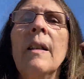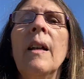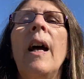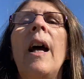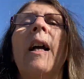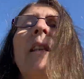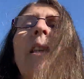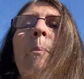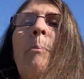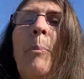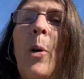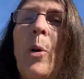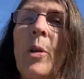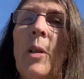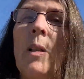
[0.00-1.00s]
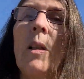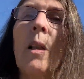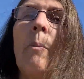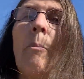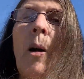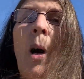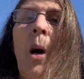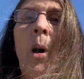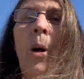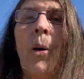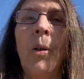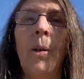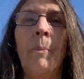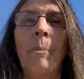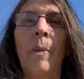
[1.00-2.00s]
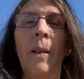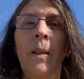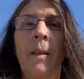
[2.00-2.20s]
and then put them home.